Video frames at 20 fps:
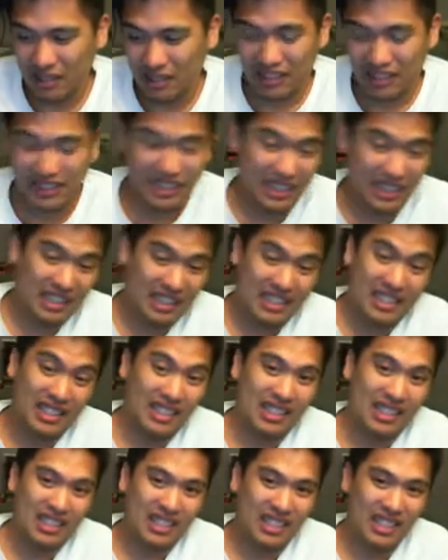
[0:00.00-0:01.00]
I guess
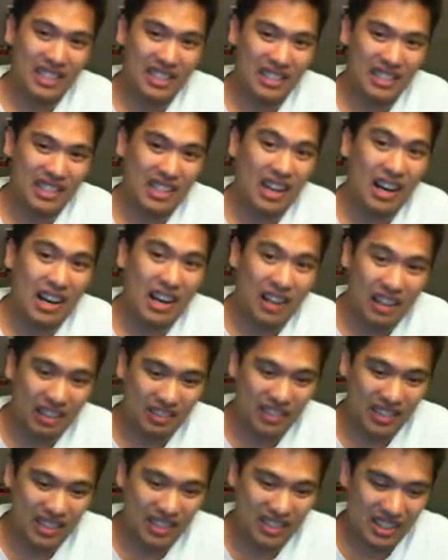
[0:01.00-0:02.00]
to the judges,
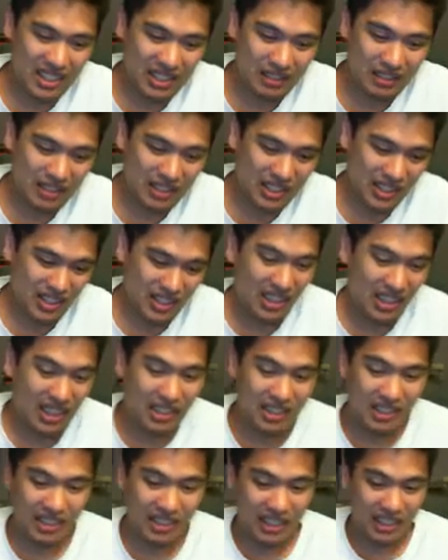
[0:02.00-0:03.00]
obvious enough, because
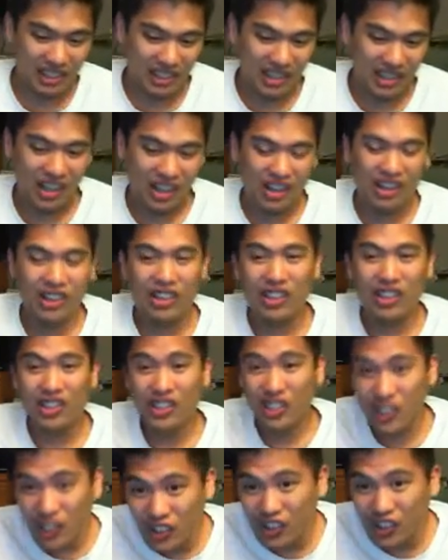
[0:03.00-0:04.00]
nothing like
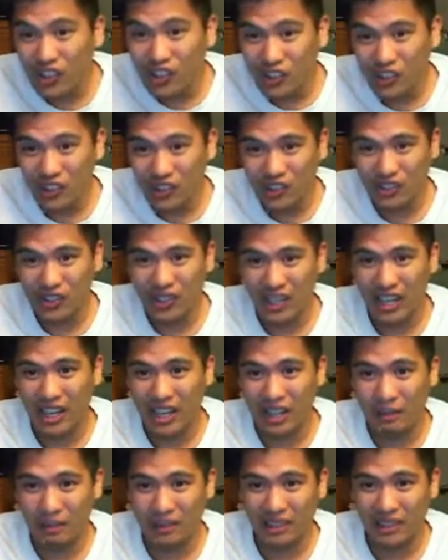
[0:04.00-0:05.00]
huge
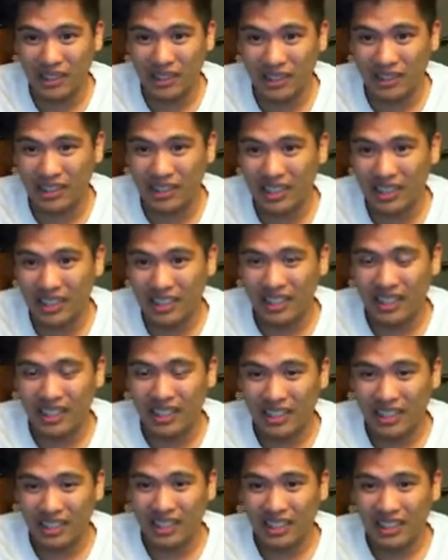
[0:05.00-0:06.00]
happened.
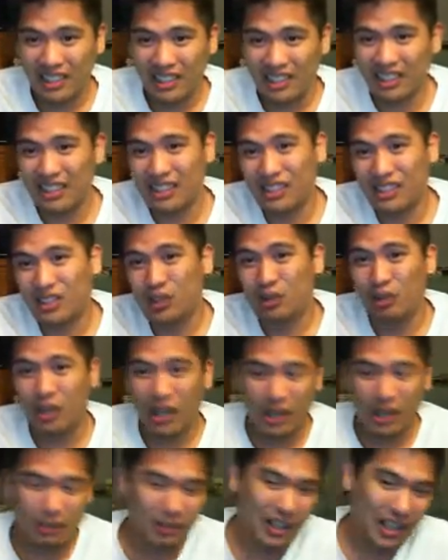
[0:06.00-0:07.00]
He didn't
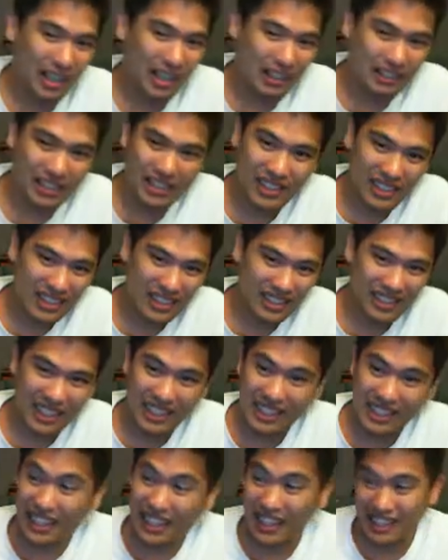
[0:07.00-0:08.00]
drop Alves,
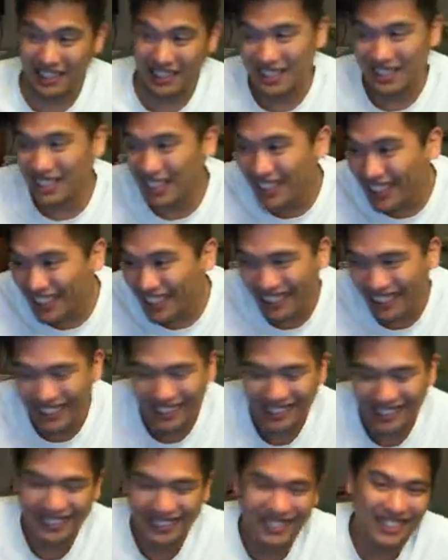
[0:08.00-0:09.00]
I guess. You
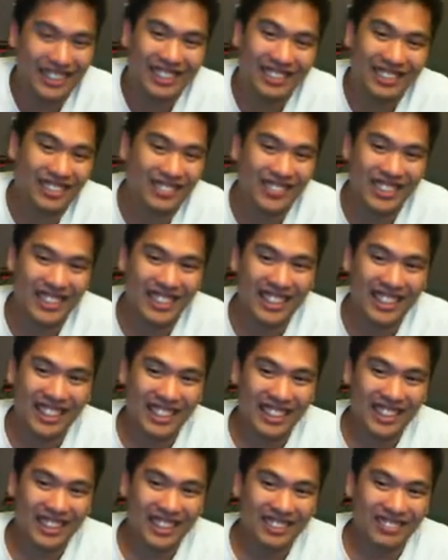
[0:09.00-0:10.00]
know, I mean,
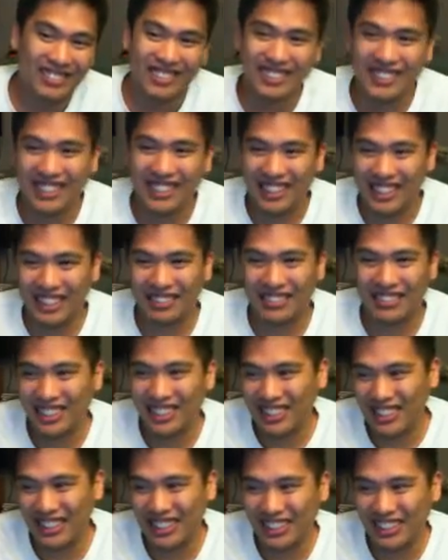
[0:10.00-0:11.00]
once again, I'm
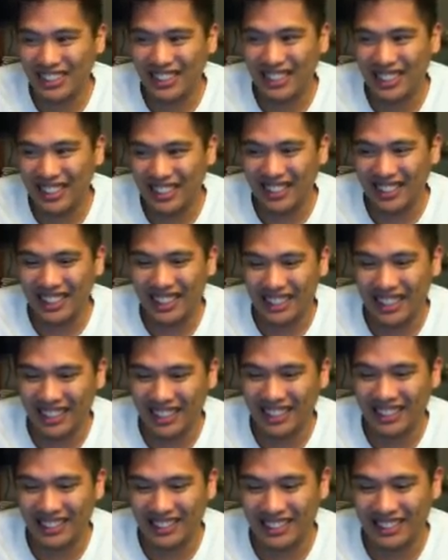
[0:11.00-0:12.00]
seeing it in the
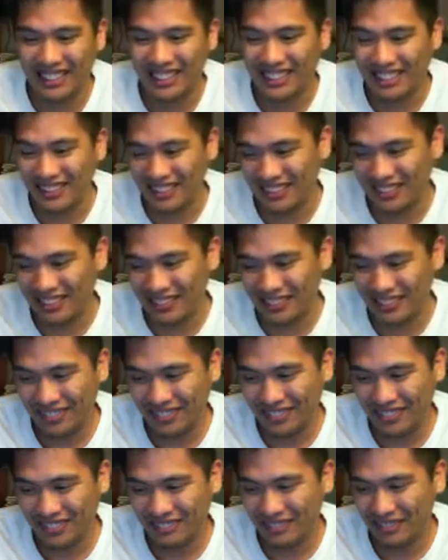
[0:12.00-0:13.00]
eyes
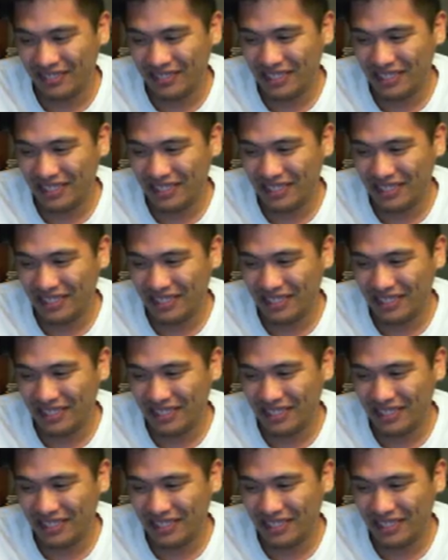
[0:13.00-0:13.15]
of